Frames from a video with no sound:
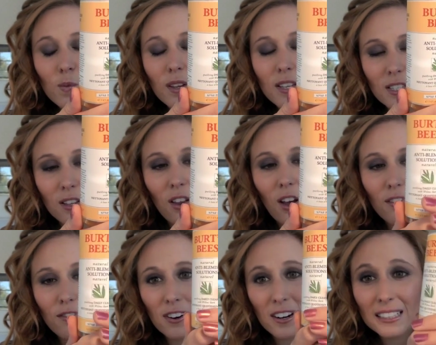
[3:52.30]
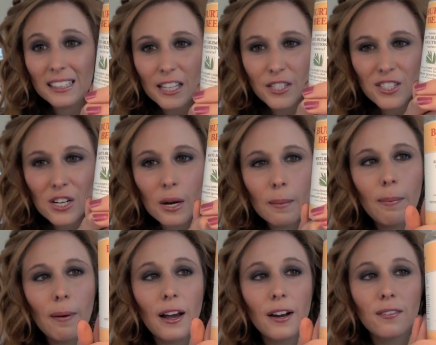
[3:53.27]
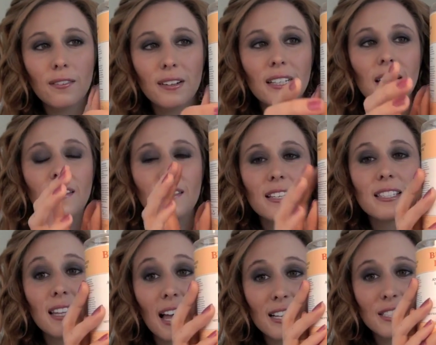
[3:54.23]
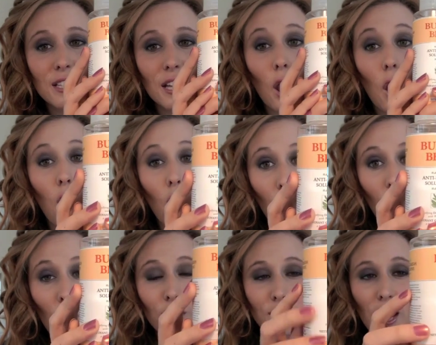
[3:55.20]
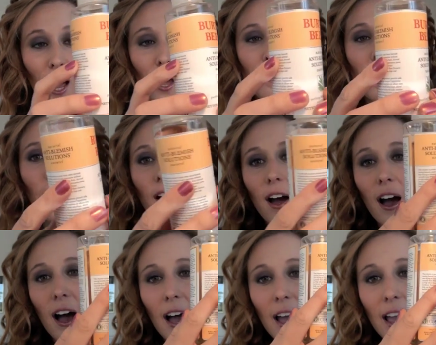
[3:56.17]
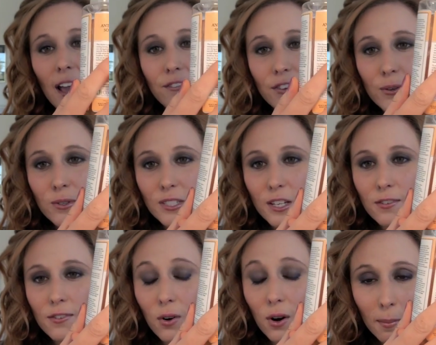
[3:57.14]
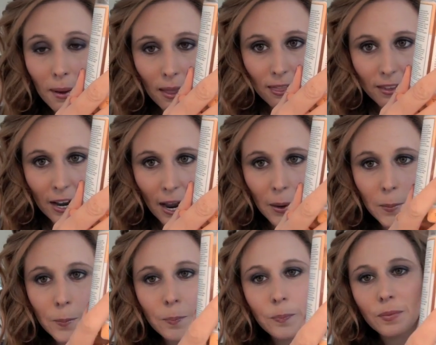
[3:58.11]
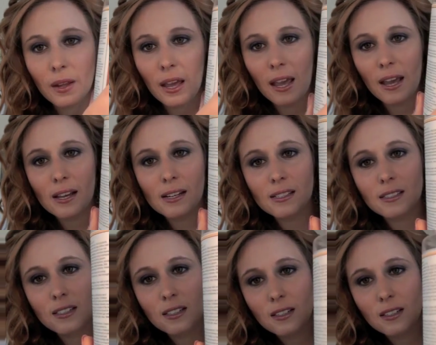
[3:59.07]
is a lot for a cleanser, but really this lasts a long time. I have used it for a month now, and